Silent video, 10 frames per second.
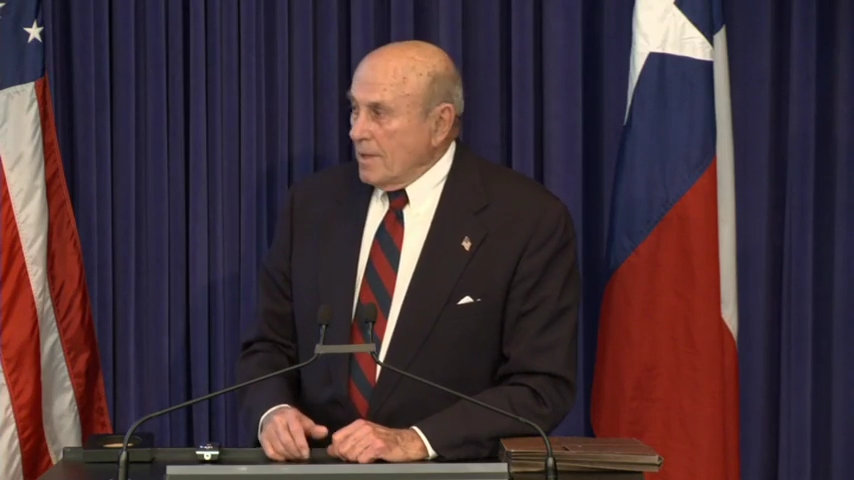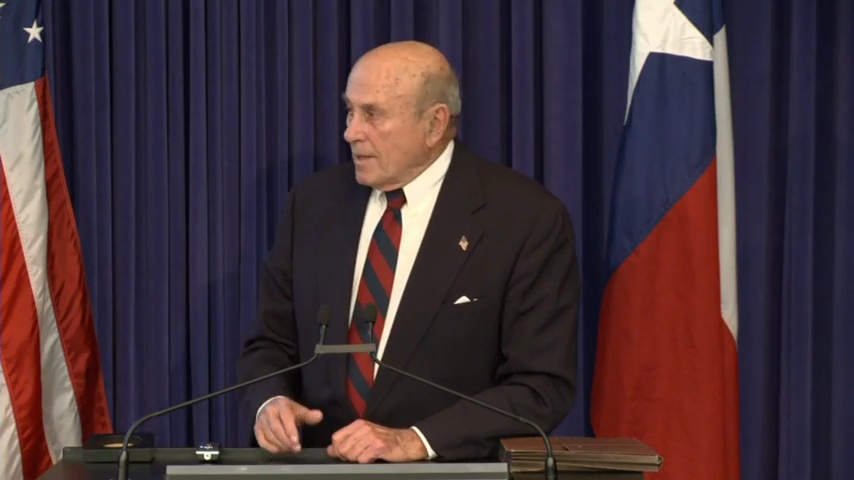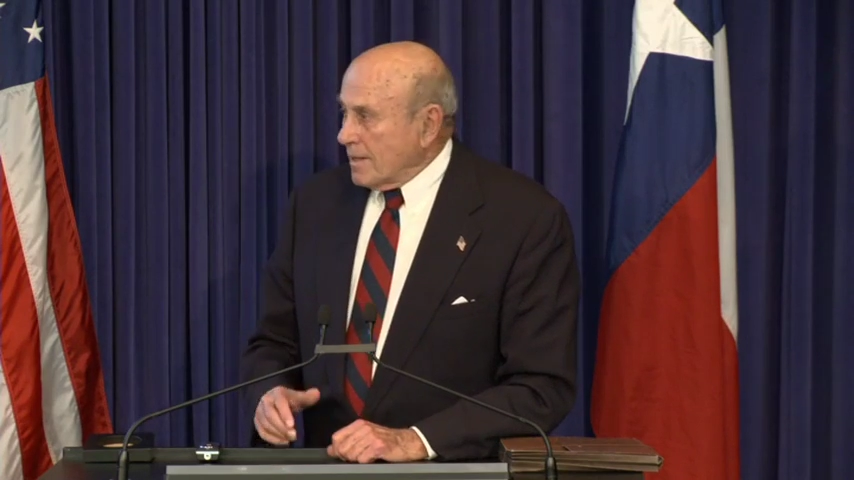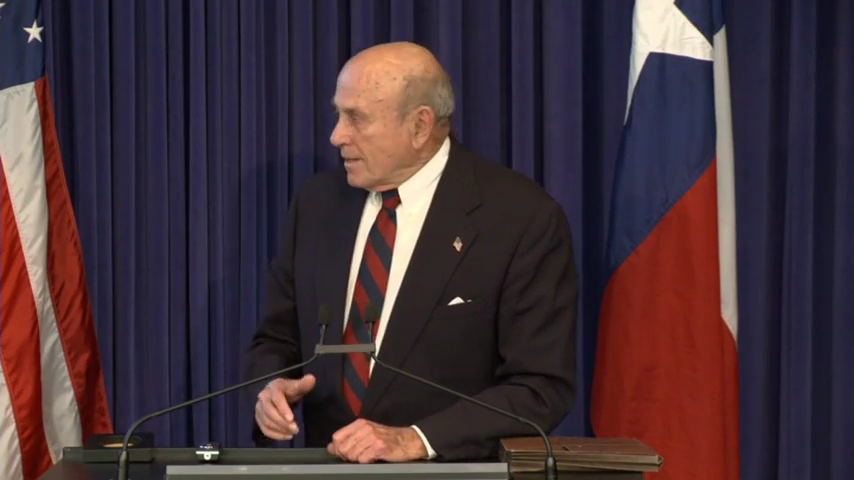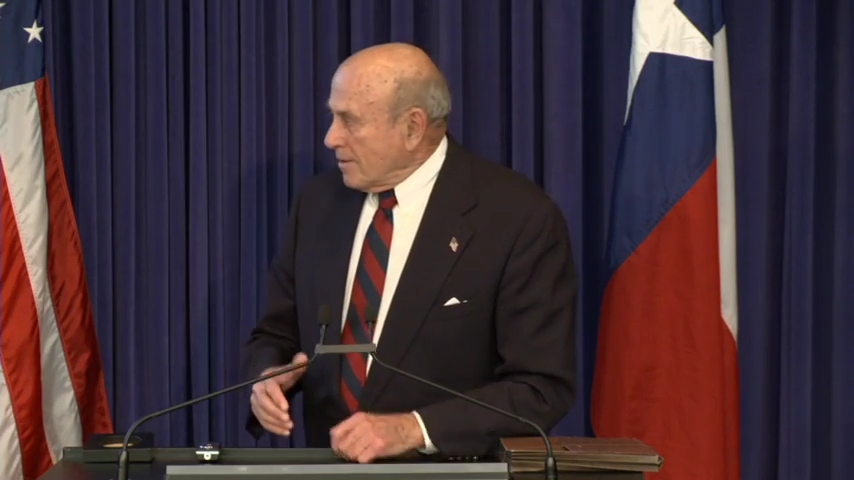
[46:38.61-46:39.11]

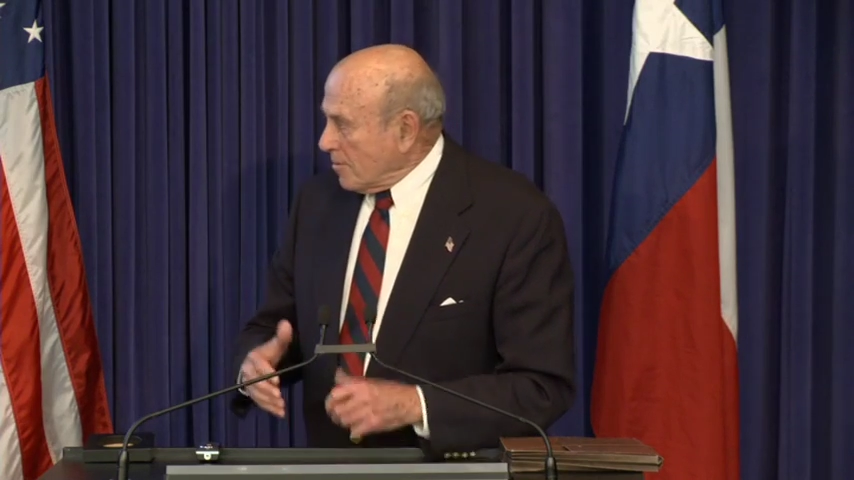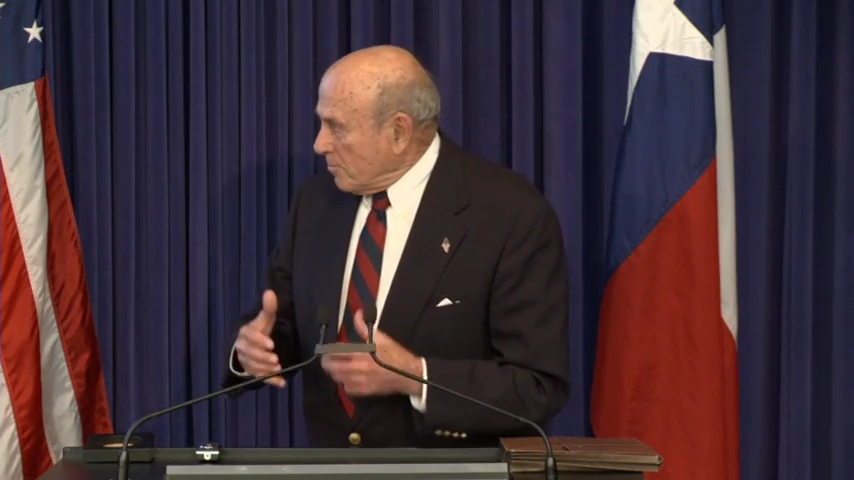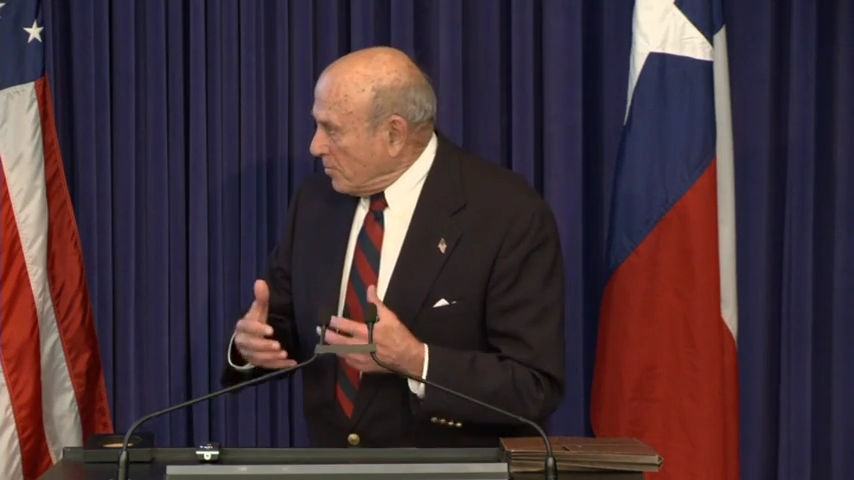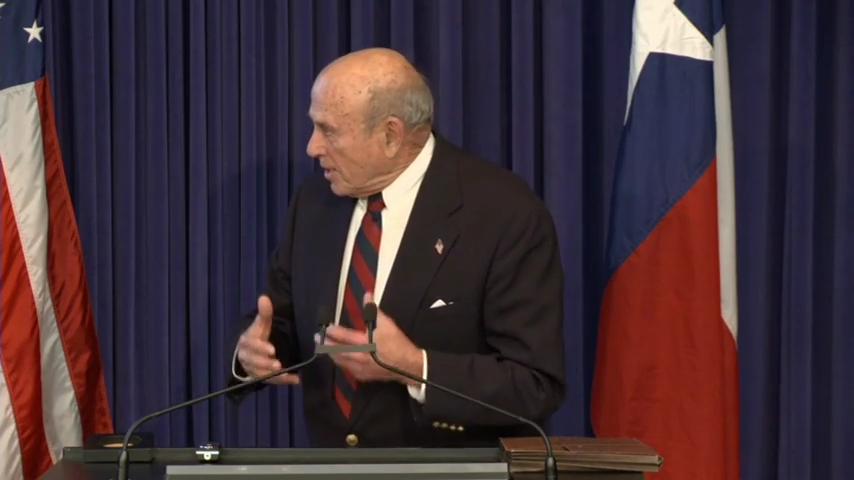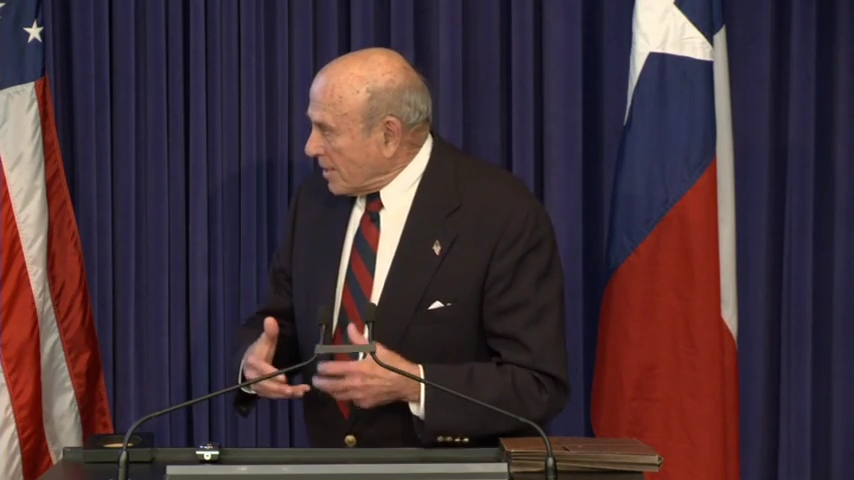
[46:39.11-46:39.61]
And our
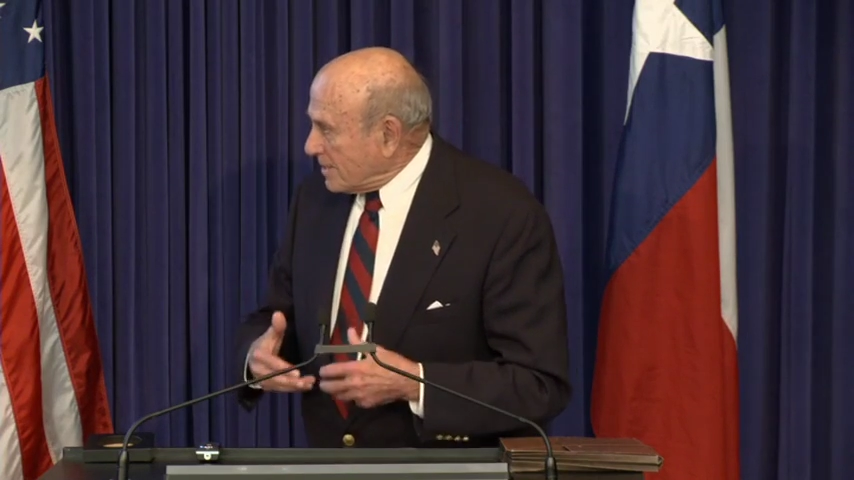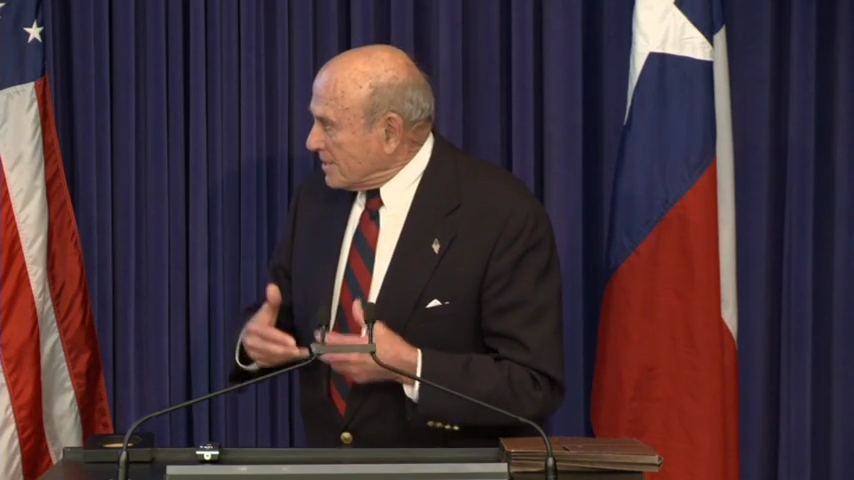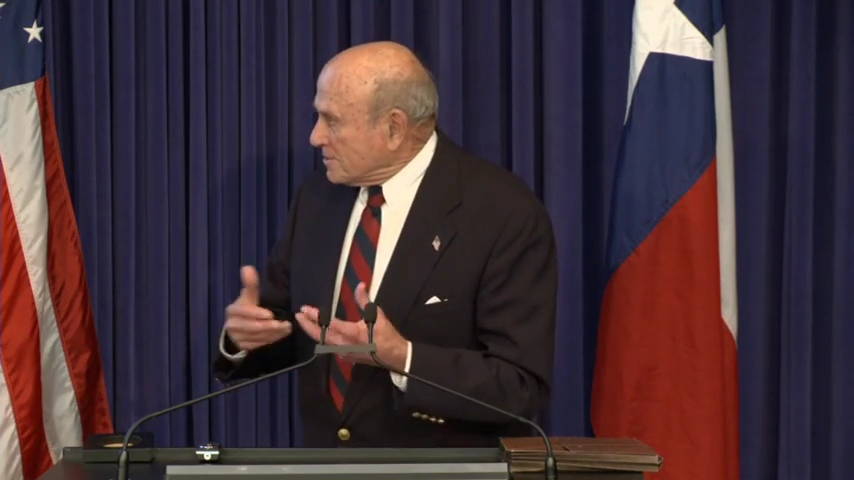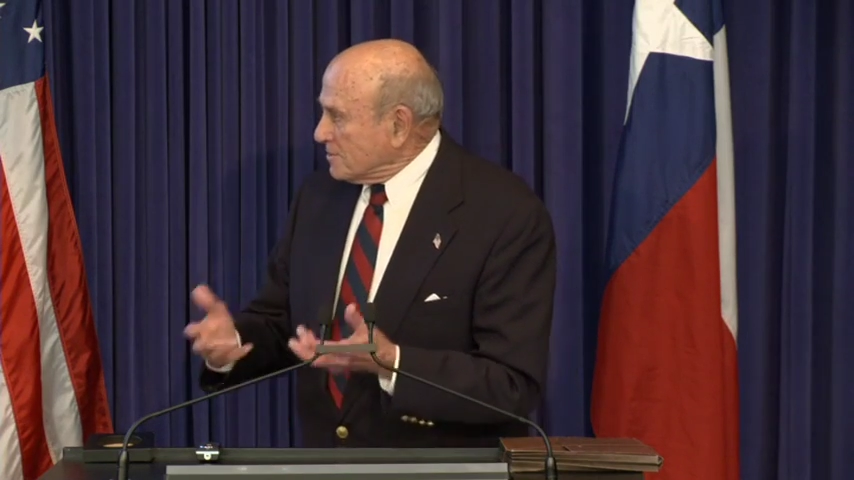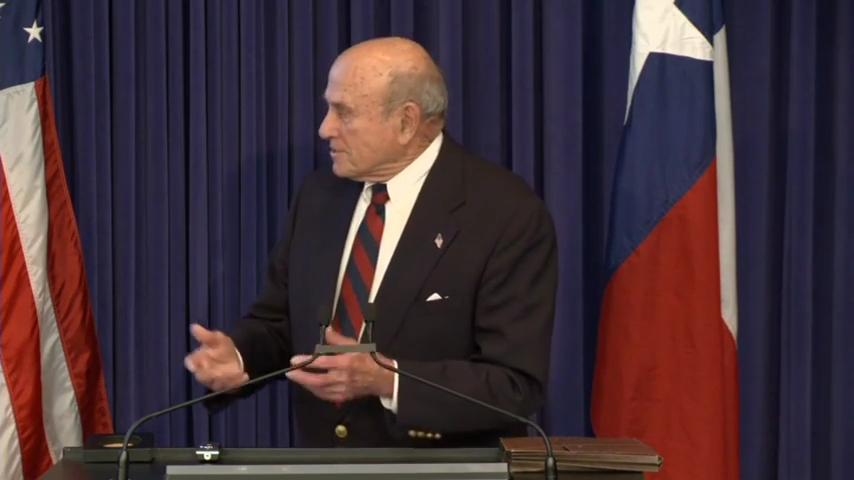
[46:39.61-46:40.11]

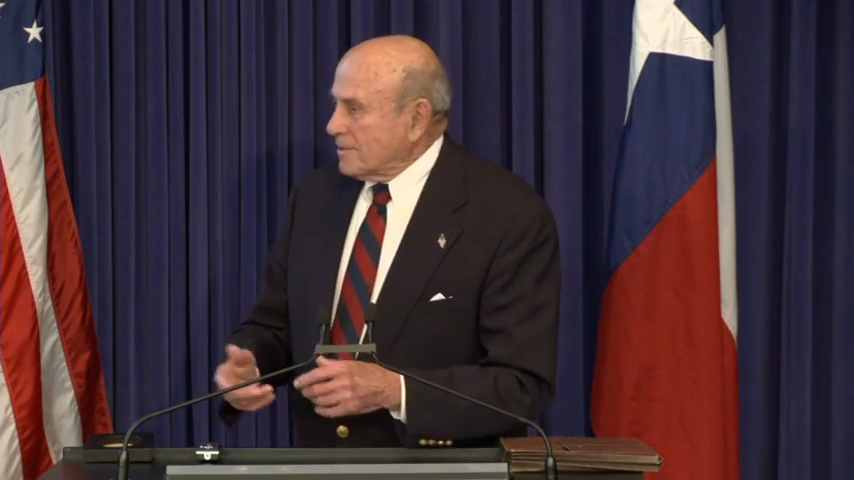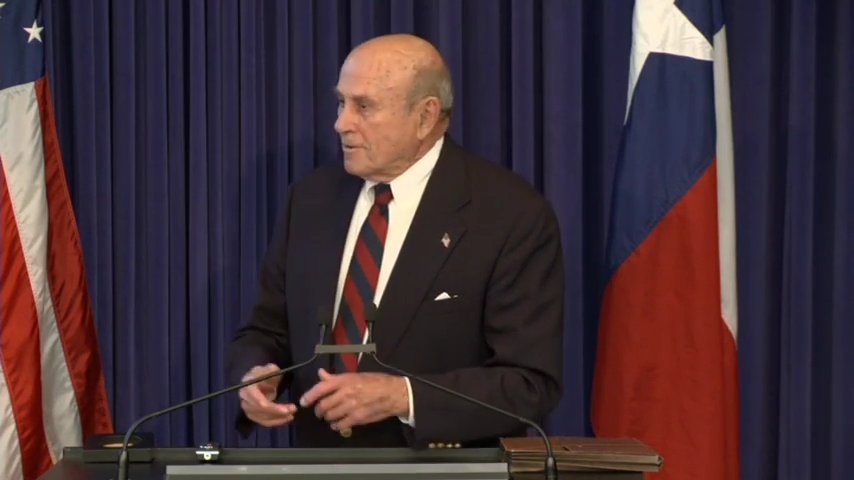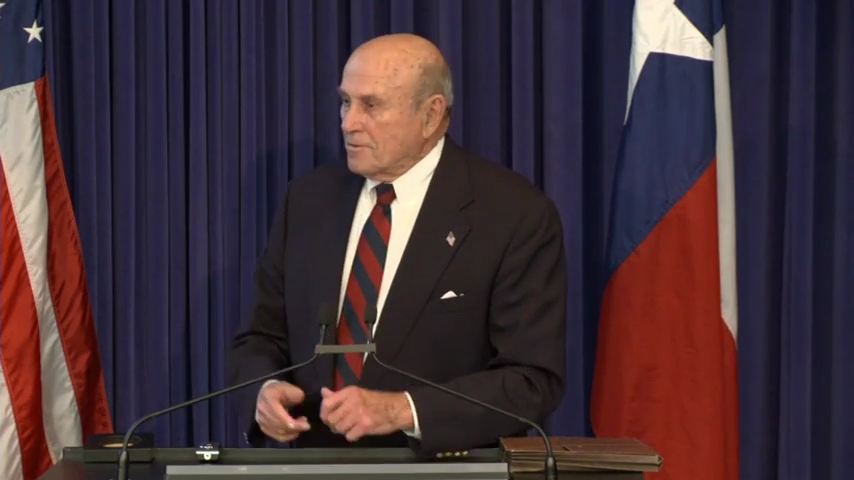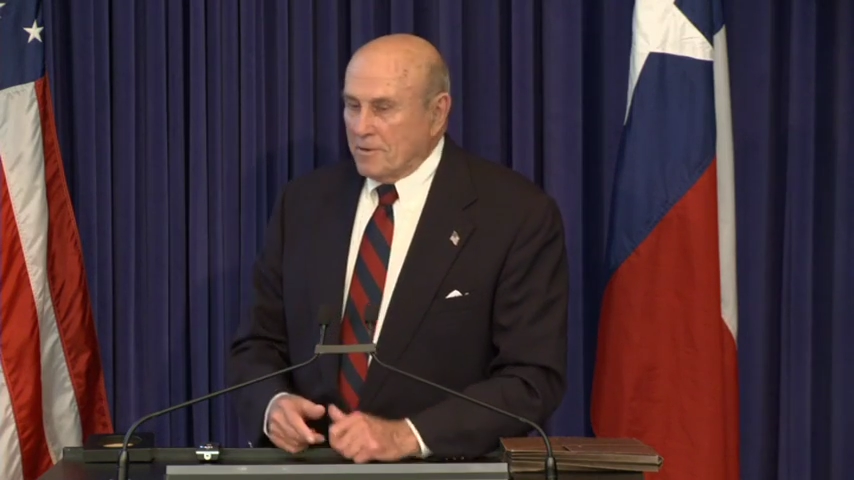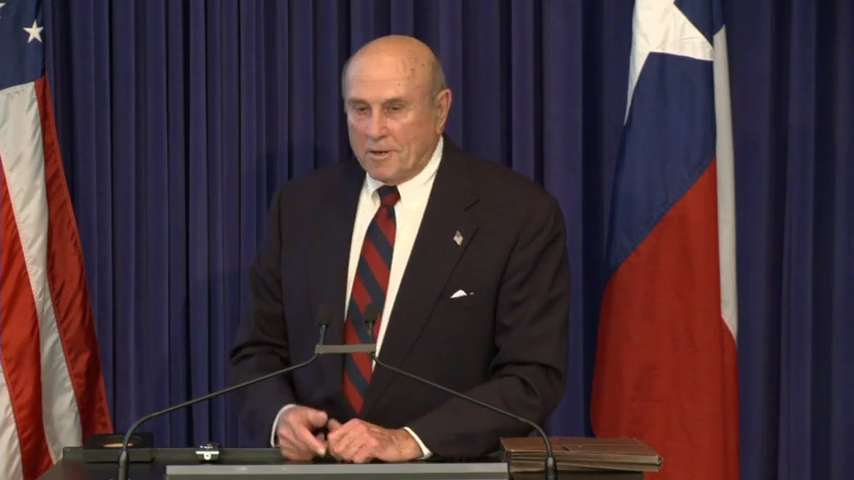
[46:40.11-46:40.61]
politicians that are on the